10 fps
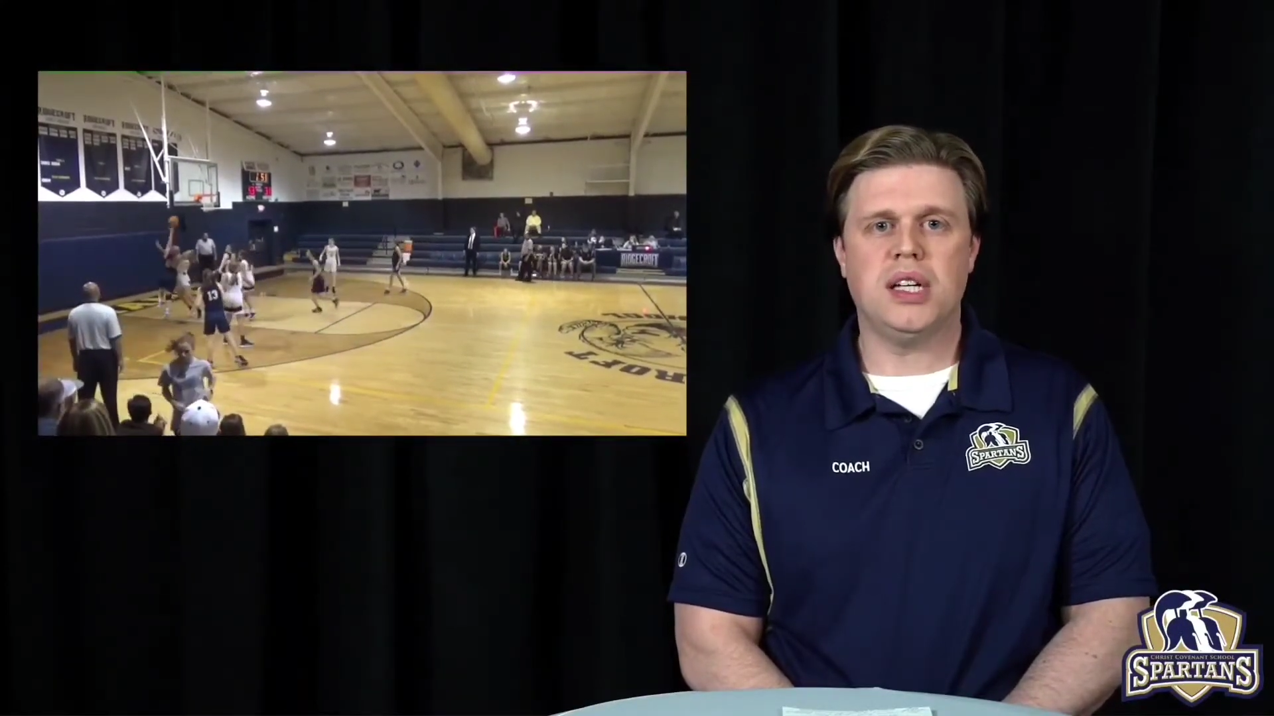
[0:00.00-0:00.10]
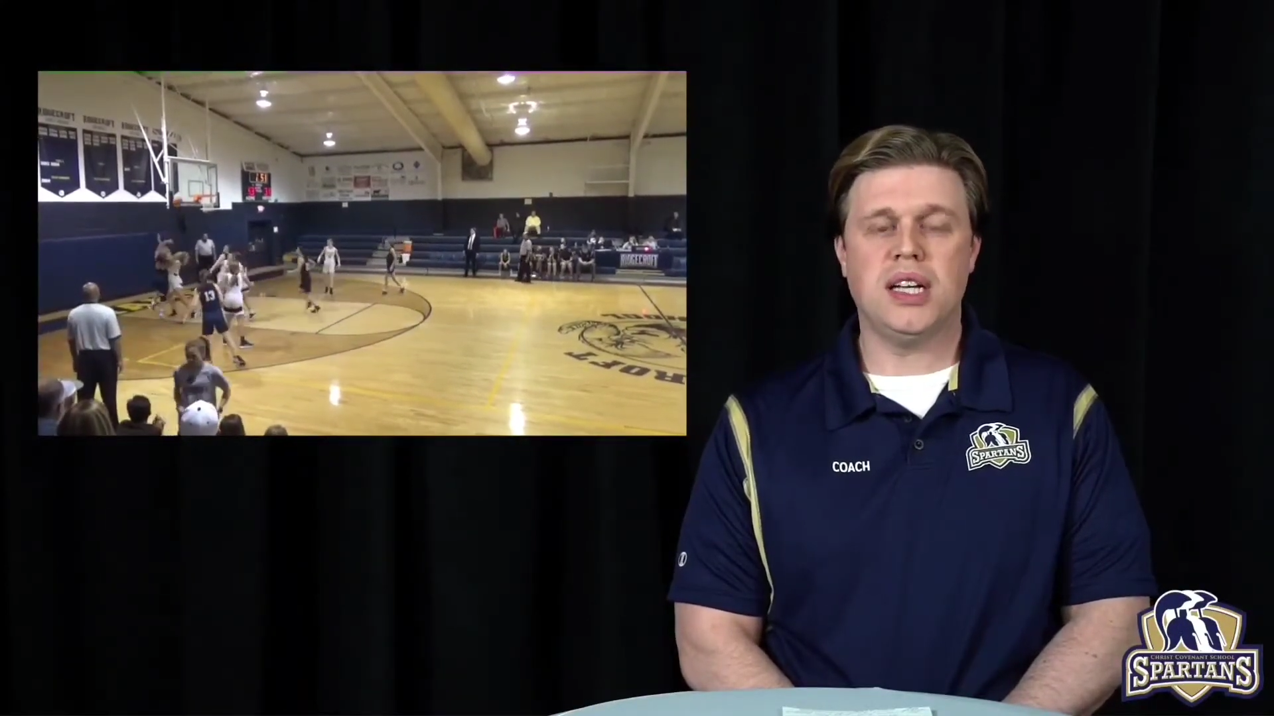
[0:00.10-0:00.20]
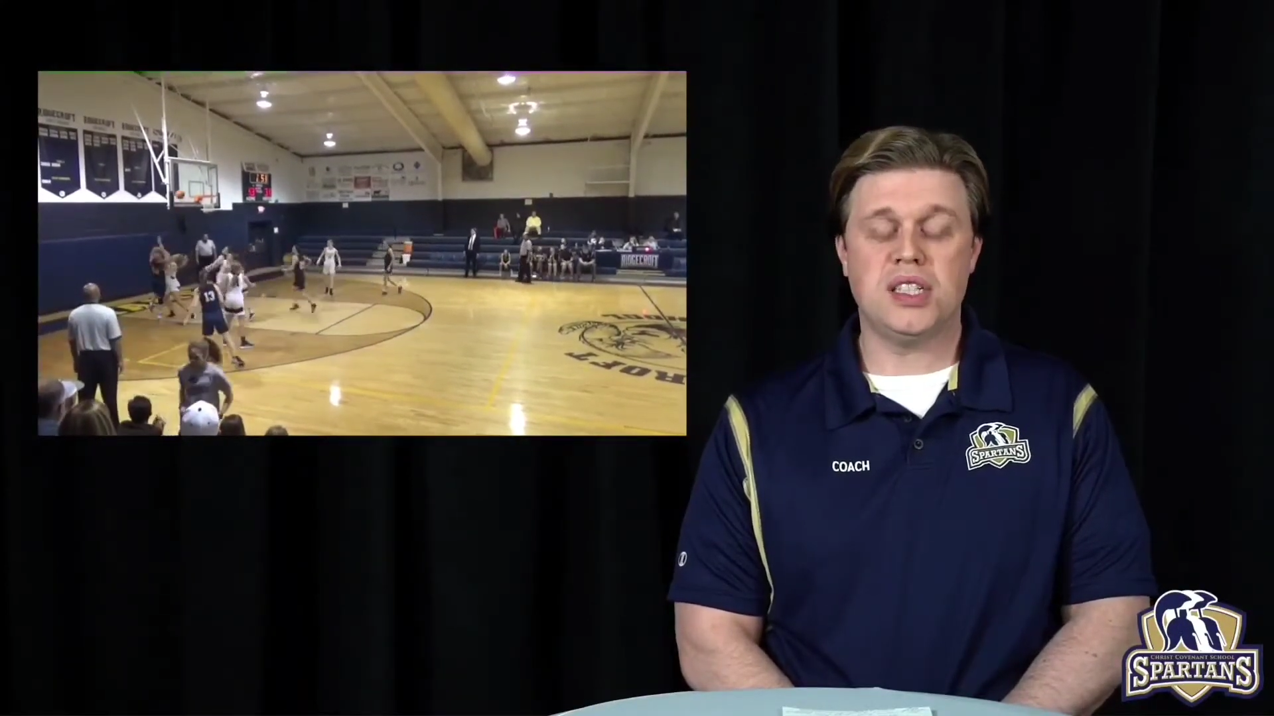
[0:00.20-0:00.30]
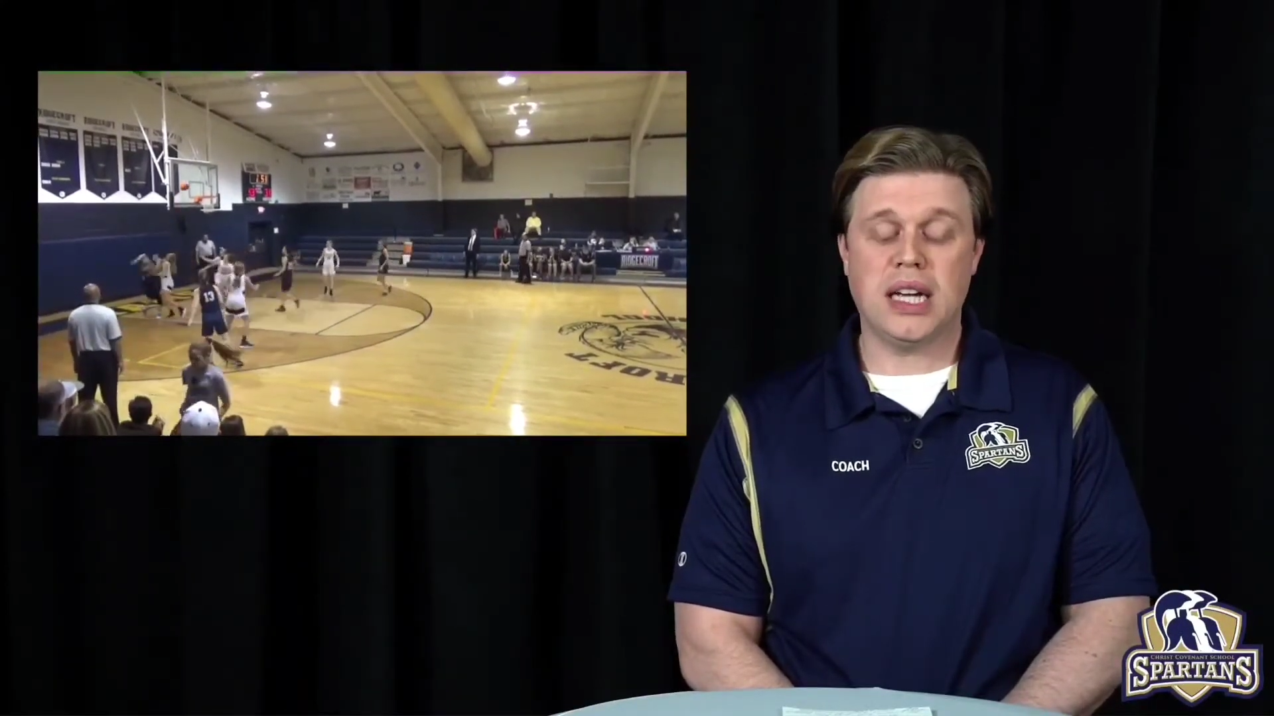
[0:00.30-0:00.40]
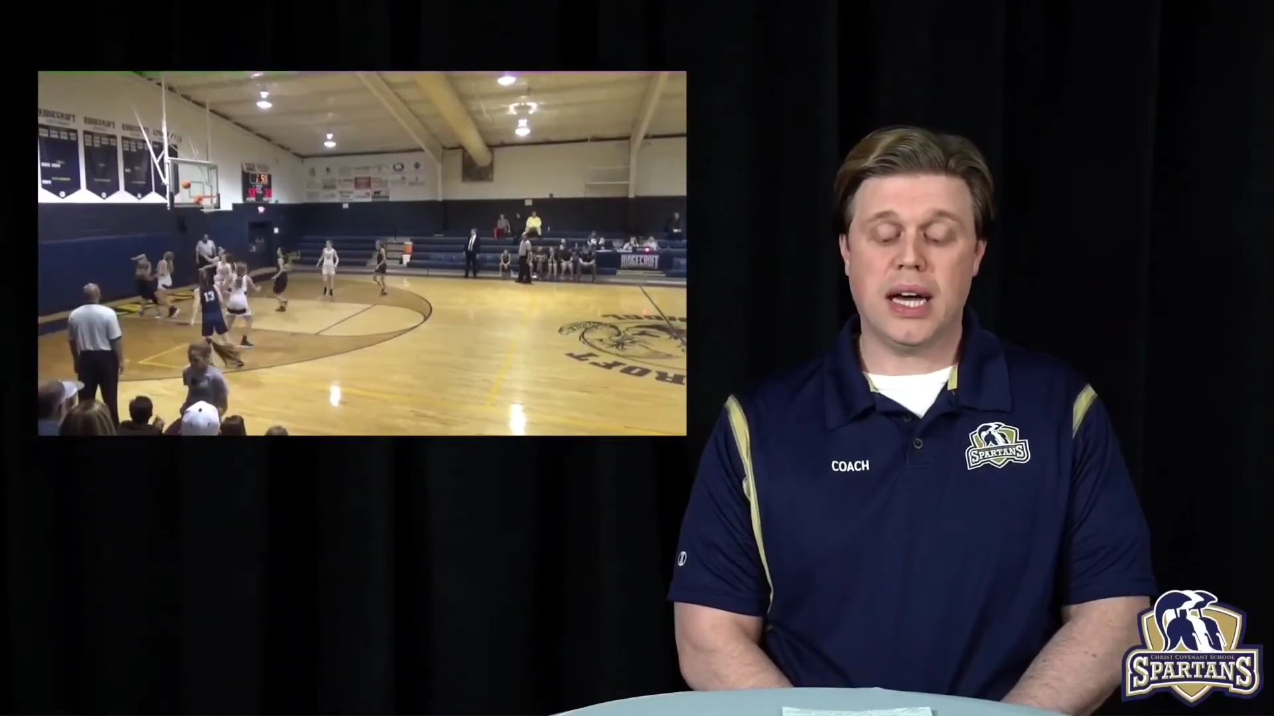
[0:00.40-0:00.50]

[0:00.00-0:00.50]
edging